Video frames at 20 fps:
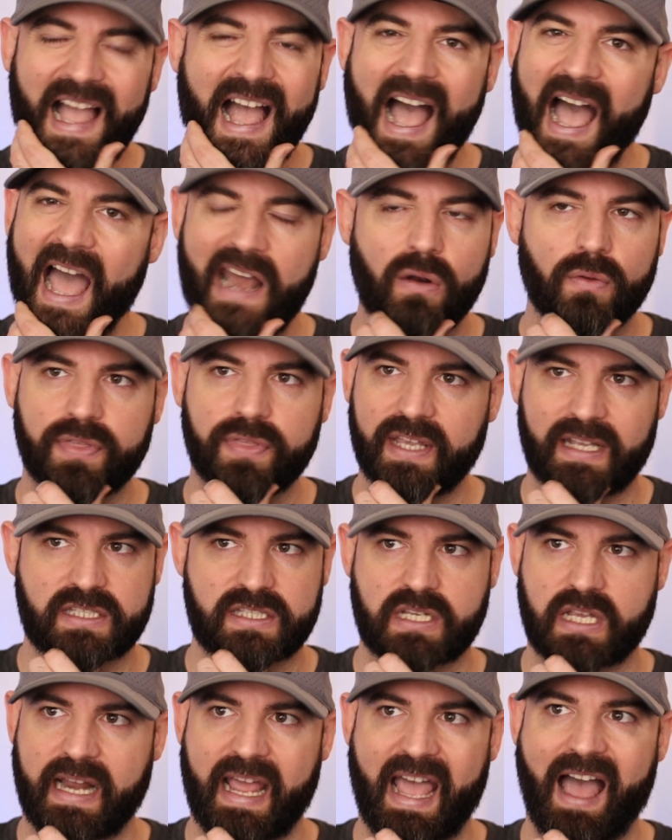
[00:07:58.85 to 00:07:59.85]
I don't think it's
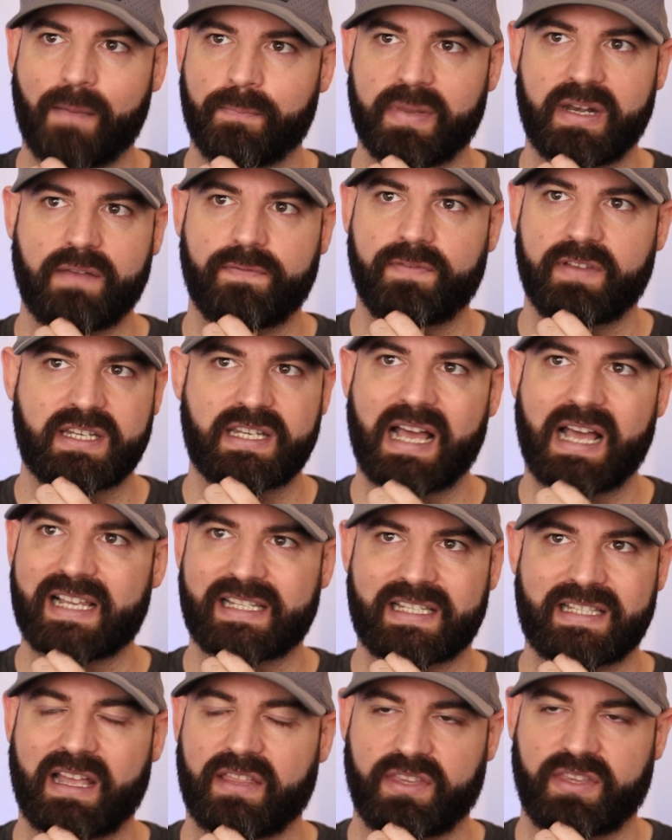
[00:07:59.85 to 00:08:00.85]
going to happen. If it
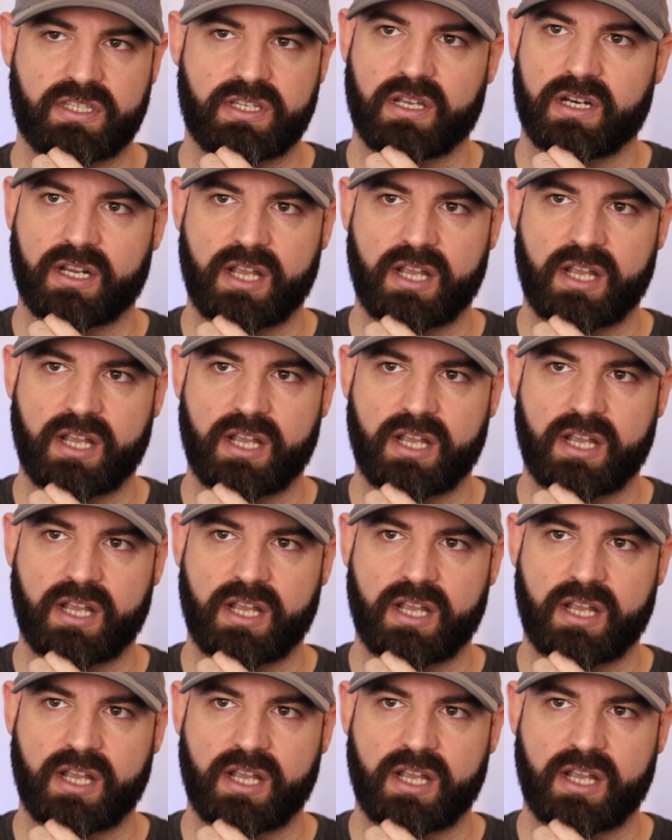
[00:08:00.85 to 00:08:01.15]
does, nothing's going to